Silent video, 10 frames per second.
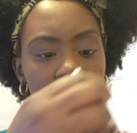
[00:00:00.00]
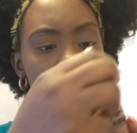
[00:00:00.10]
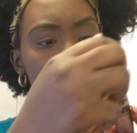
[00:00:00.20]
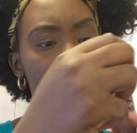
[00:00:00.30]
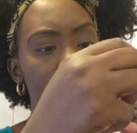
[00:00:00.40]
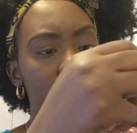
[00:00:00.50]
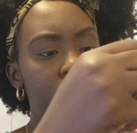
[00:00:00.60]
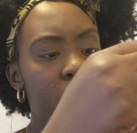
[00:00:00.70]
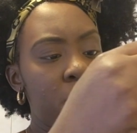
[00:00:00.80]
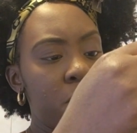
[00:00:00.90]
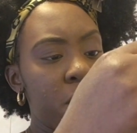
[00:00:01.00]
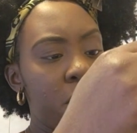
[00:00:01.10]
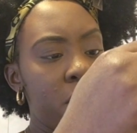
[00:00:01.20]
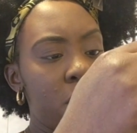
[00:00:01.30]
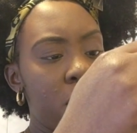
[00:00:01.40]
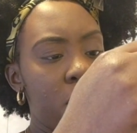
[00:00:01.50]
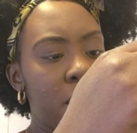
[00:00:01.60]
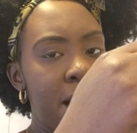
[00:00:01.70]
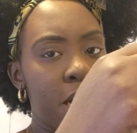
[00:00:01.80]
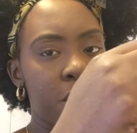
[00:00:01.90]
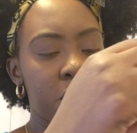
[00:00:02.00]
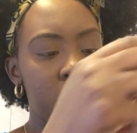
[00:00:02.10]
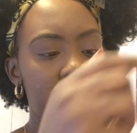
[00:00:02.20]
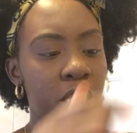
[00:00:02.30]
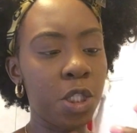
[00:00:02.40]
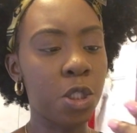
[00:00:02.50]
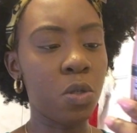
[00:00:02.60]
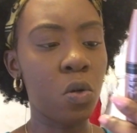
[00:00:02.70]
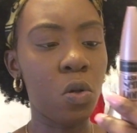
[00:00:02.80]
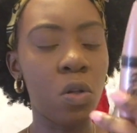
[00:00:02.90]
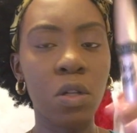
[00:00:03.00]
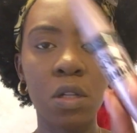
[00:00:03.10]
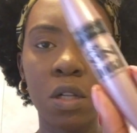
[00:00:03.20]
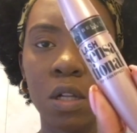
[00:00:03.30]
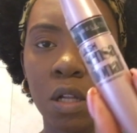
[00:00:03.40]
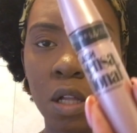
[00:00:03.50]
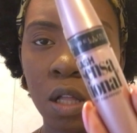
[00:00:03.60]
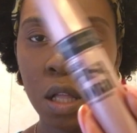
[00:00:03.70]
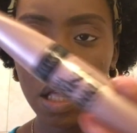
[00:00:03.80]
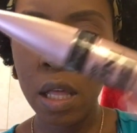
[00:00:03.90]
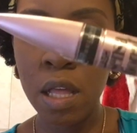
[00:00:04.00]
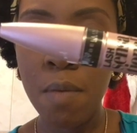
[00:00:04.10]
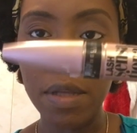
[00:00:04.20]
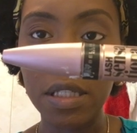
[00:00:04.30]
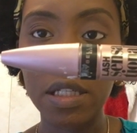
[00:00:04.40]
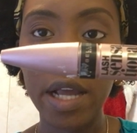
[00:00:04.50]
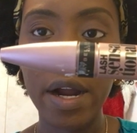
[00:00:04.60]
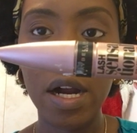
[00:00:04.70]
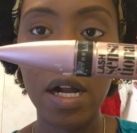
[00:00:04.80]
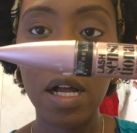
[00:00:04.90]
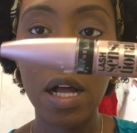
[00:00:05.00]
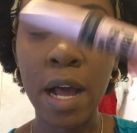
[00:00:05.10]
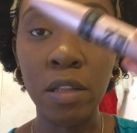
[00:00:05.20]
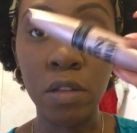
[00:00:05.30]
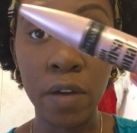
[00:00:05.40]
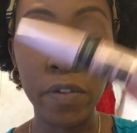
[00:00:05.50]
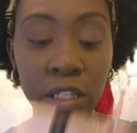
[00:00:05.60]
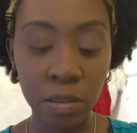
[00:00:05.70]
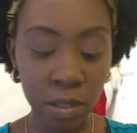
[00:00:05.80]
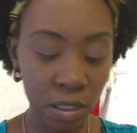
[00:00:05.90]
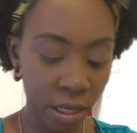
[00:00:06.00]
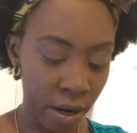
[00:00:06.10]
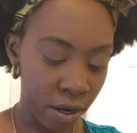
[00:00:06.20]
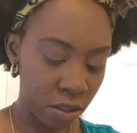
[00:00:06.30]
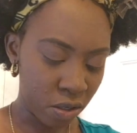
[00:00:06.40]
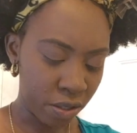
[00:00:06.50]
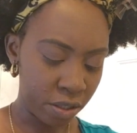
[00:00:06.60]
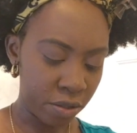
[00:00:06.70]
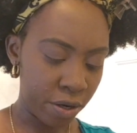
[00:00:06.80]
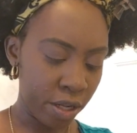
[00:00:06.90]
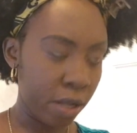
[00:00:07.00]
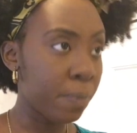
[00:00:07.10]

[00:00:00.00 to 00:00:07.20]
the Maybelline Lash Sensational mascara. I love this mascara. Sorry it's dirty.